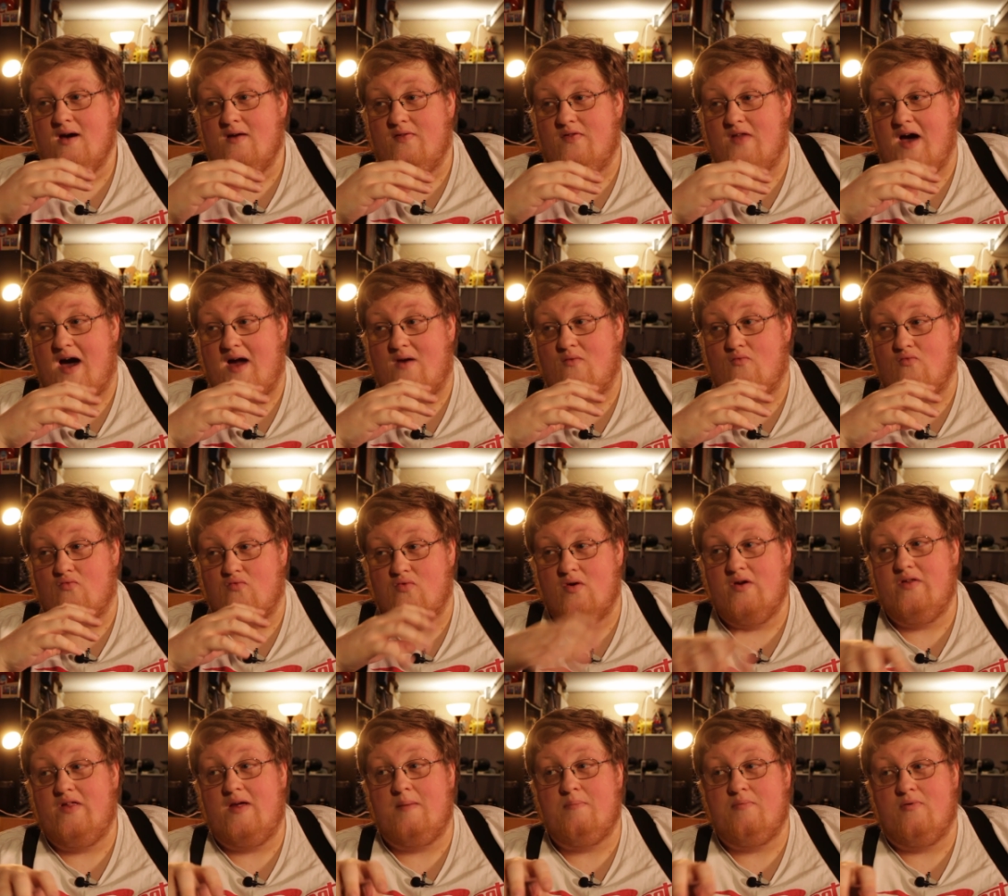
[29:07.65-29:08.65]
that
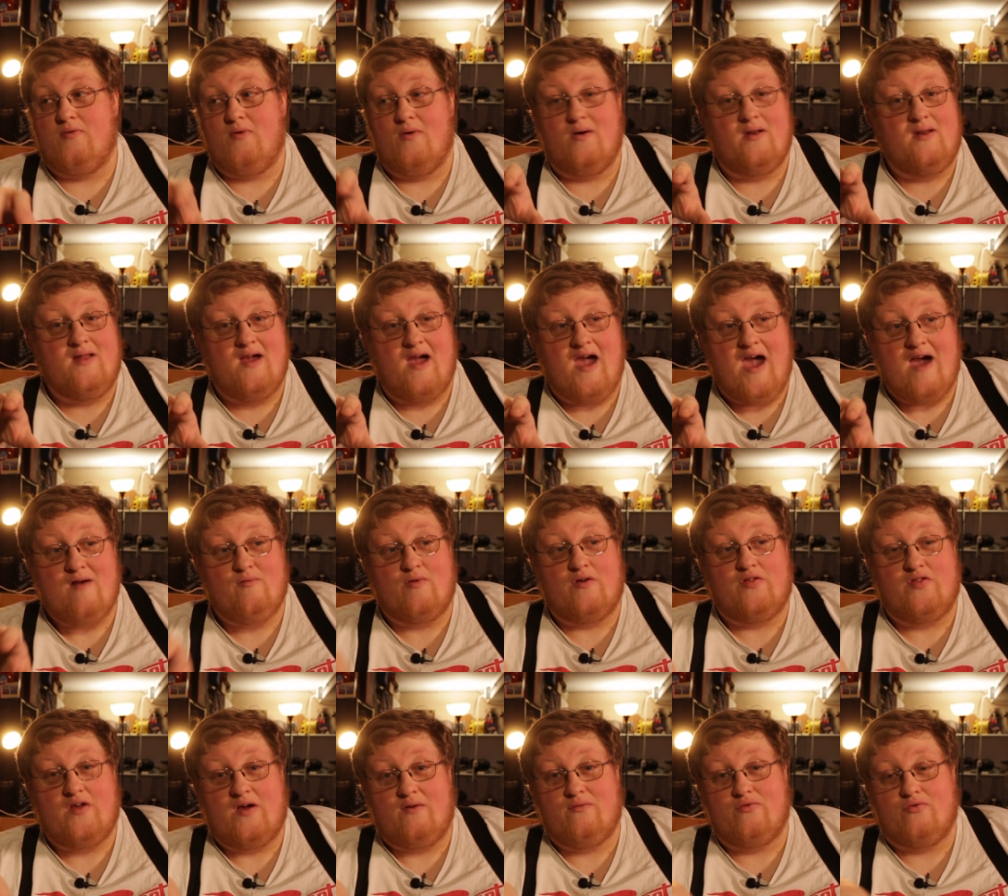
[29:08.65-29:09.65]
really put
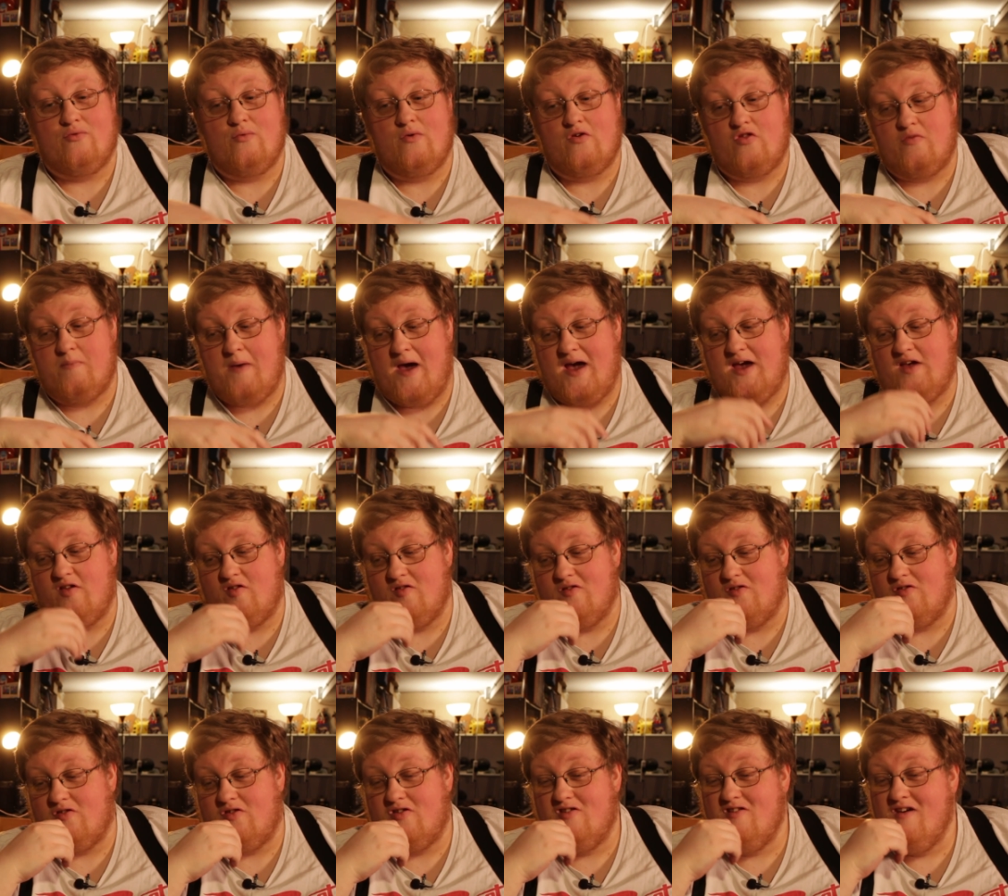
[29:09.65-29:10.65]
everything through its
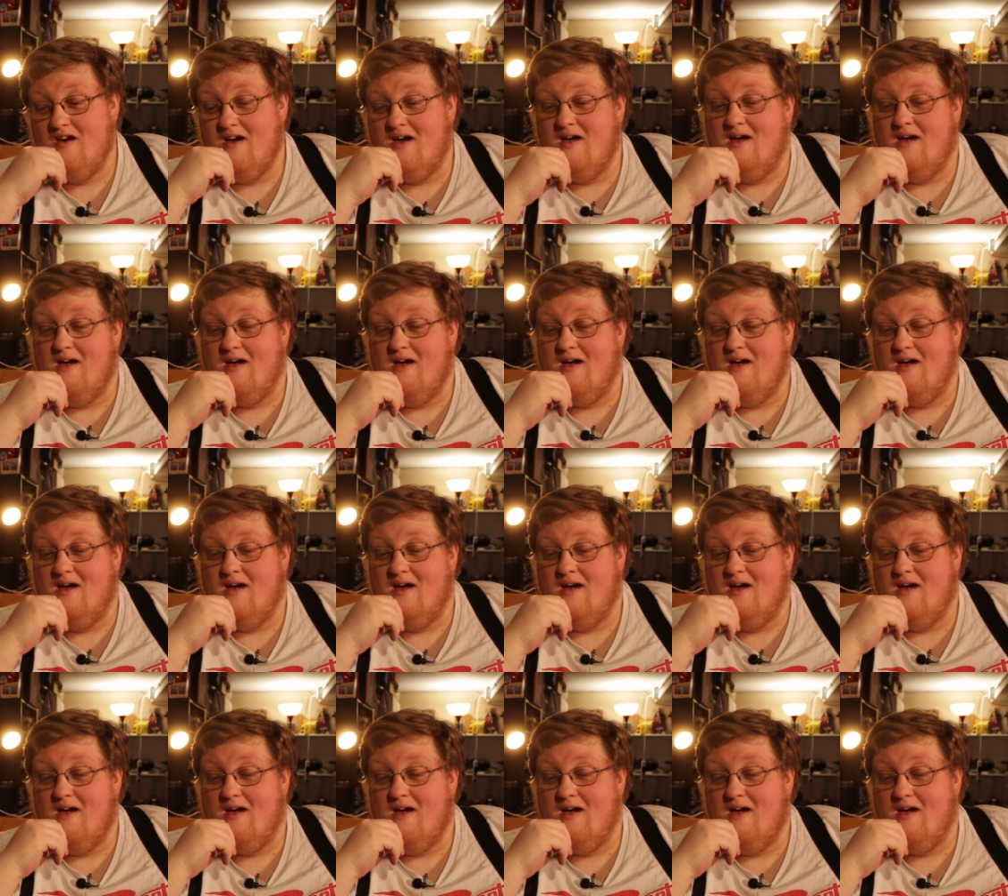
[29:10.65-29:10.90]
paces.